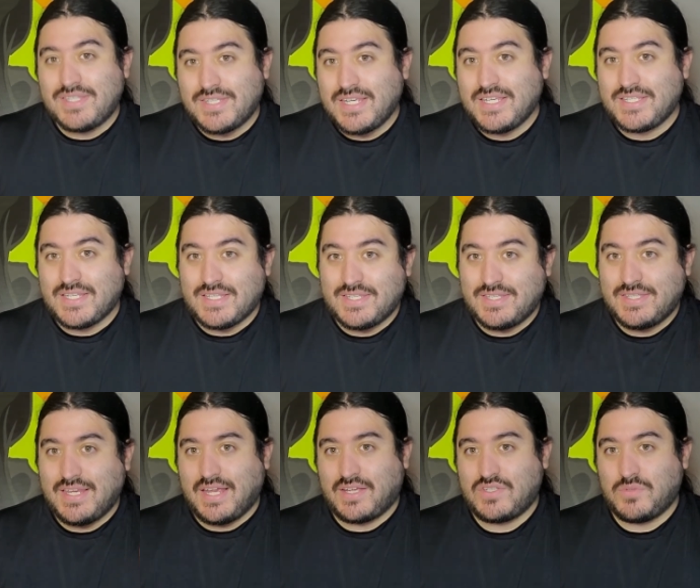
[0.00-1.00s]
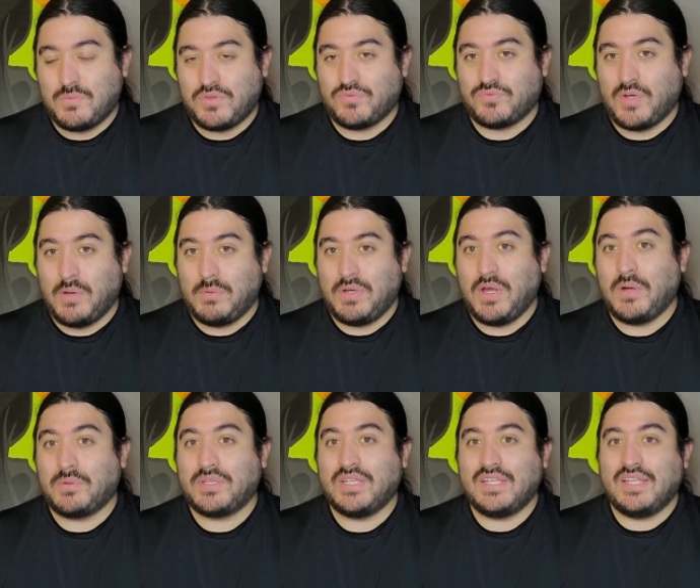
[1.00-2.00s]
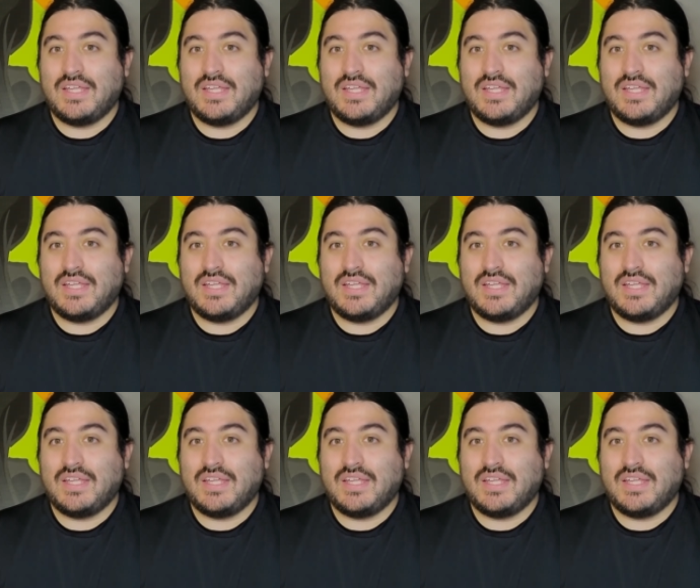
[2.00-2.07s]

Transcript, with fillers: season six with roanoke